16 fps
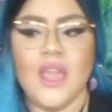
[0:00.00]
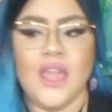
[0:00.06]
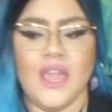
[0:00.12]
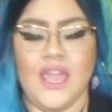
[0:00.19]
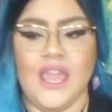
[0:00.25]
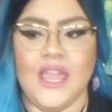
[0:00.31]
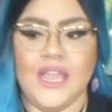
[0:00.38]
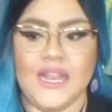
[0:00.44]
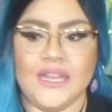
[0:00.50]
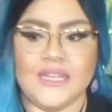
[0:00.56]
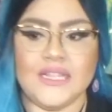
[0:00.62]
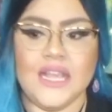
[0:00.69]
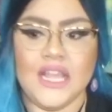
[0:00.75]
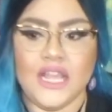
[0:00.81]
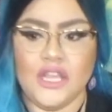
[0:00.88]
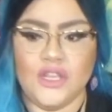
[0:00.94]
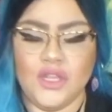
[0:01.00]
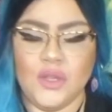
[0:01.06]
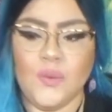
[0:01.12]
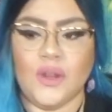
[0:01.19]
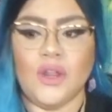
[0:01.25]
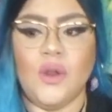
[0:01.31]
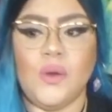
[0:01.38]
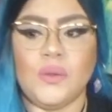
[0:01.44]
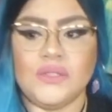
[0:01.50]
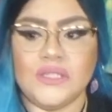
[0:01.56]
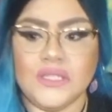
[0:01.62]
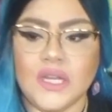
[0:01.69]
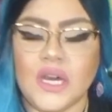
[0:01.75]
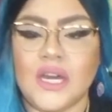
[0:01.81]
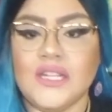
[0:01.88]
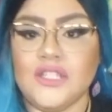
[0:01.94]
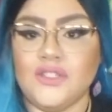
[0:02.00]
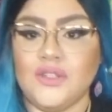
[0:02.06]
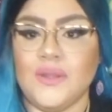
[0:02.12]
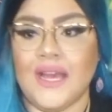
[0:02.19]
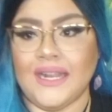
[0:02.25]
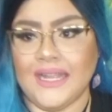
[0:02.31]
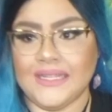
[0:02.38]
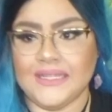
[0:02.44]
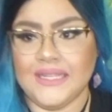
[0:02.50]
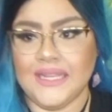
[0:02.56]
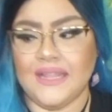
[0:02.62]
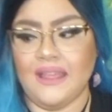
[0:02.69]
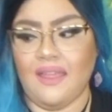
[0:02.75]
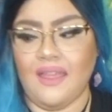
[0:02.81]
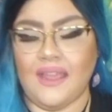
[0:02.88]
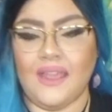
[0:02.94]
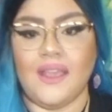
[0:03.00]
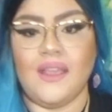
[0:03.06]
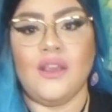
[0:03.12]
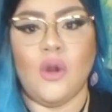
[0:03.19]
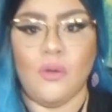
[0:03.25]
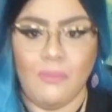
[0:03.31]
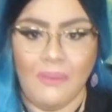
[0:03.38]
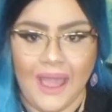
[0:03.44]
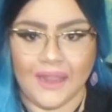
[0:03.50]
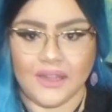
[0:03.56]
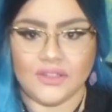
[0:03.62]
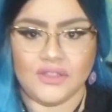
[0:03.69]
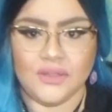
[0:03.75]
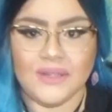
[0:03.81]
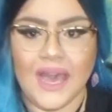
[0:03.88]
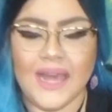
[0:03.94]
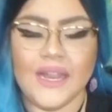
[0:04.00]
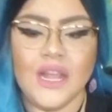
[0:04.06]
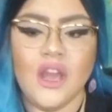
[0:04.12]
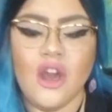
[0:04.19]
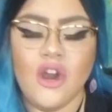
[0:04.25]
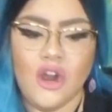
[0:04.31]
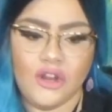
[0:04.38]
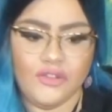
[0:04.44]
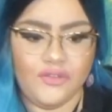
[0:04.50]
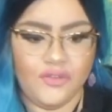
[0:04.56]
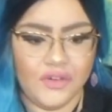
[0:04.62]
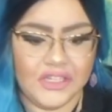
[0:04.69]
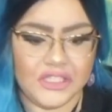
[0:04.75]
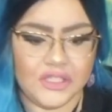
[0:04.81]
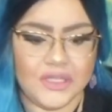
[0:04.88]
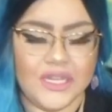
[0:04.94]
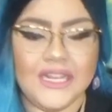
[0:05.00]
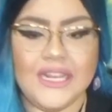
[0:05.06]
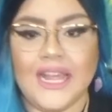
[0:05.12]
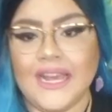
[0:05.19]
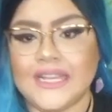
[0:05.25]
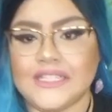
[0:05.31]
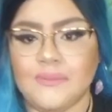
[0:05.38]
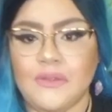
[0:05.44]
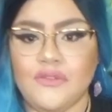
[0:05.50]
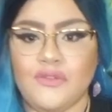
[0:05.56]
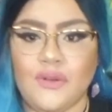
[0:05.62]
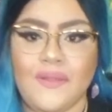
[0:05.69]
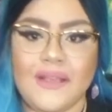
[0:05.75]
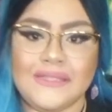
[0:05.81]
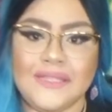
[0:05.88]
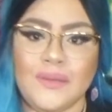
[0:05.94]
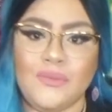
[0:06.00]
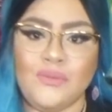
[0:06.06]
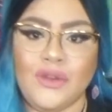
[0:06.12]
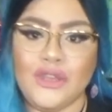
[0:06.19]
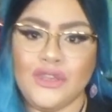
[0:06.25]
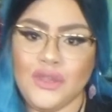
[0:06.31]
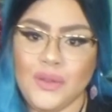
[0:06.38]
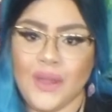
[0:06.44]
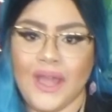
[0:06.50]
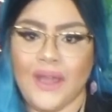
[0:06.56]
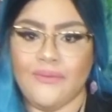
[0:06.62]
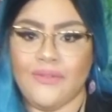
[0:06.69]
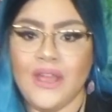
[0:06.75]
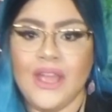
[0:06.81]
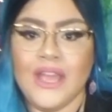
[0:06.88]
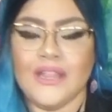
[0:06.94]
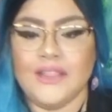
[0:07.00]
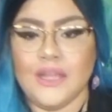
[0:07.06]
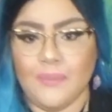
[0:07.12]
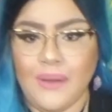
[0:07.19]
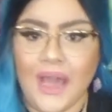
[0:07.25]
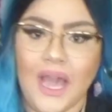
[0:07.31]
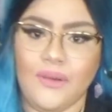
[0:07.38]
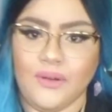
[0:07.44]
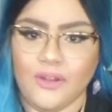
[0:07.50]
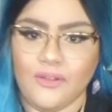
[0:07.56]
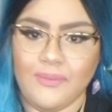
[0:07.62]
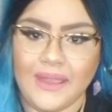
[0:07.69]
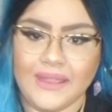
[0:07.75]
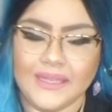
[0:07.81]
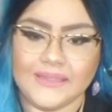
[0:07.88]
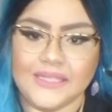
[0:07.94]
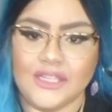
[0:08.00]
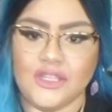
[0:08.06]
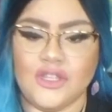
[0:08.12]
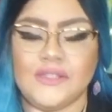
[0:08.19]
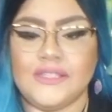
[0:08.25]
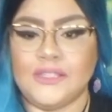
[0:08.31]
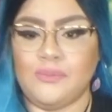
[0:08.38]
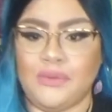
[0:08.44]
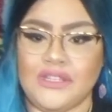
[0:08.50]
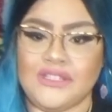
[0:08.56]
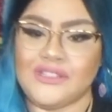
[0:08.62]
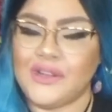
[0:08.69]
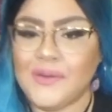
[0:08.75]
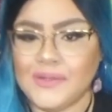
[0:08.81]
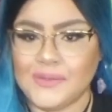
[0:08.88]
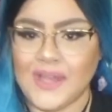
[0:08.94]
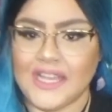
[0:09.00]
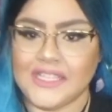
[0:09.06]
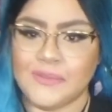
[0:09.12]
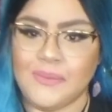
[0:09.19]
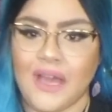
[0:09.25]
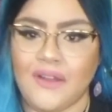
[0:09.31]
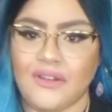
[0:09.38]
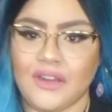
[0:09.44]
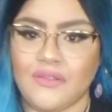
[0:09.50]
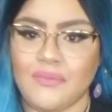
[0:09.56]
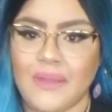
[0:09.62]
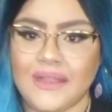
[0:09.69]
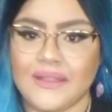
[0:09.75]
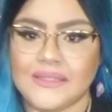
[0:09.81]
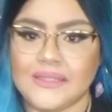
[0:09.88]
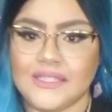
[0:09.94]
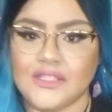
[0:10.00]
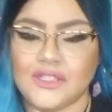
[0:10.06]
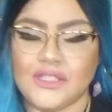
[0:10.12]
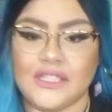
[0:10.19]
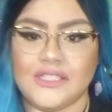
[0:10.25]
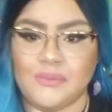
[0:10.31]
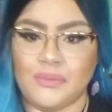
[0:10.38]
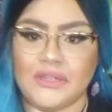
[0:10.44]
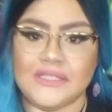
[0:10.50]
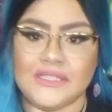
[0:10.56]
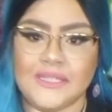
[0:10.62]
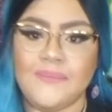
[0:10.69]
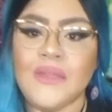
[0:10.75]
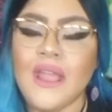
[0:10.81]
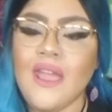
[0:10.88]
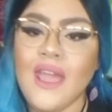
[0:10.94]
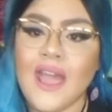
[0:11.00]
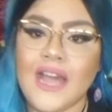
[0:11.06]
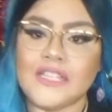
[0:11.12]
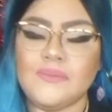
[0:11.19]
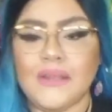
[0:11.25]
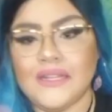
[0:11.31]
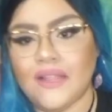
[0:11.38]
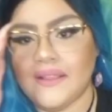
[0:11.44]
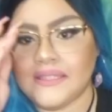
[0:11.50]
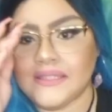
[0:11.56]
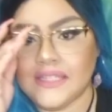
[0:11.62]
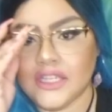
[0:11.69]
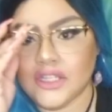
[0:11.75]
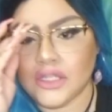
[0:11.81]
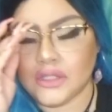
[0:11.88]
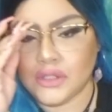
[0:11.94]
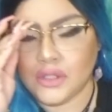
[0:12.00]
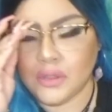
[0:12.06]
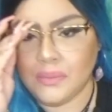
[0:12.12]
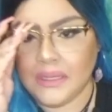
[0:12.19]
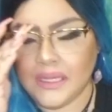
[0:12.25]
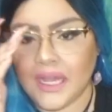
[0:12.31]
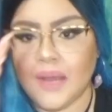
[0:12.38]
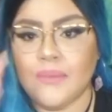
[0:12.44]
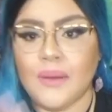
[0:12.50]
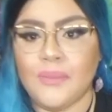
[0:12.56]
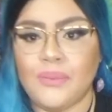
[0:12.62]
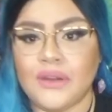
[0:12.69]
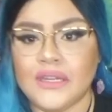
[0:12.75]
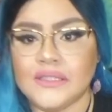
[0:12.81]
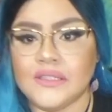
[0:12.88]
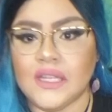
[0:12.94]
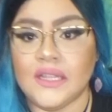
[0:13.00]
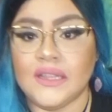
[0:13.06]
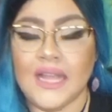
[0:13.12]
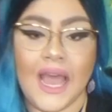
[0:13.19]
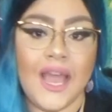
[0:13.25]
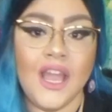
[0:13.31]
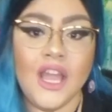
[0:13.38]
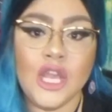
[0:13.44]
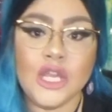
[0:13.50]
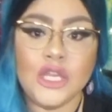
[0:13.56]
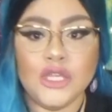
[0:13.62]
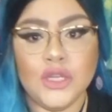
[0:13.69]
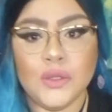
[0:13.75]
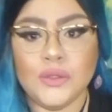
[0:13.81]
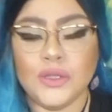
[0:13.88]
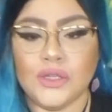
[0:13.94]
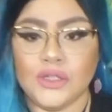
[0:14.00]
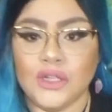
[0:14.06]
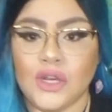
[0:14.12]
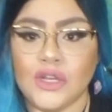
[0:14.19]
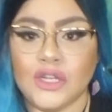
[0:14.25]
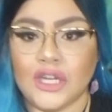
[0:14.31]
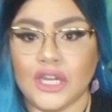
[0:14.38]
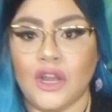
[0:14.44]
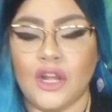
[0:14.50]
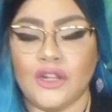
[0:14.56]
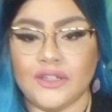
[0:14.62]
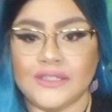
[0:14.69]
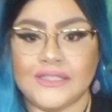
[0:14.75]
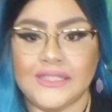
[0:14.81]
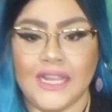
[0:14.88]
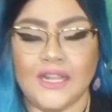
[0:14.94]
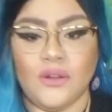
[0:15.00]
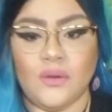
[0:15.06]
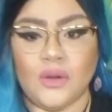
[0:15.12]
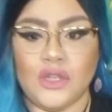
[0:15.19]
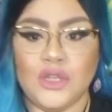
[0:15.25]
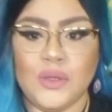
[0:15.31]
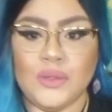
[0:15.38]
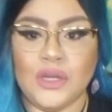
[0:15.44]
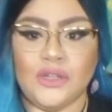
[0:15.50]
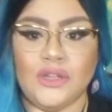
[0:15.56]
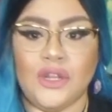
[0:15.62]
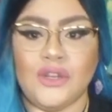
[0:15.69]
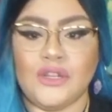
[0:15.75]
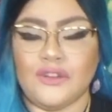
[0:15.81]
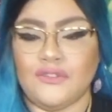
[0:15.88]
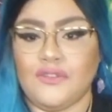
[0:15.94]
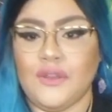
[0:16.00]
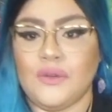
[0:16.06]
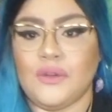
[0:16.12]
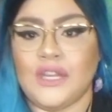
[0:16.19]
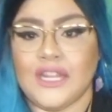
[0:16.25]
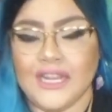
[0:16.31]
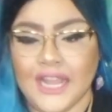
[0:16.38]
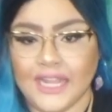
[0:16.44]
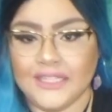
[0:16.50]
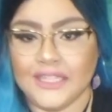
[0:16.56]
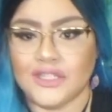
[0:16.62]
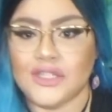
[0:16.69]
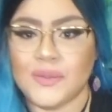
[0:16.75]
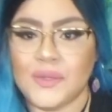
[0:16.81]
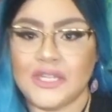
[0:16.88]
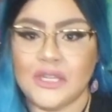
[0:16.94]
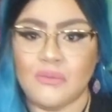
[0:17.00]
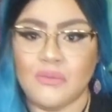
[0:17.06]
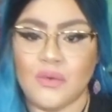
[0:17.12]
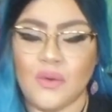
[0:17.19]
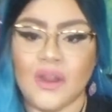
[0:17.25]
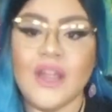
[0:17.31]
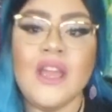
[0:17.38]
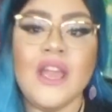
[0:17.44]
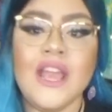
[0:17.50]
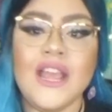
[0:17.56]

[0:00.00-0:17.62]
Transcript: and you are holding on to that idea that they can go back to that. Unfortunately, like I said before, the same way you have the power of make decisions, this person also has power of make decisions. This person has made the decision to become a person that you no longer understand or you no longer feel connected to anymore.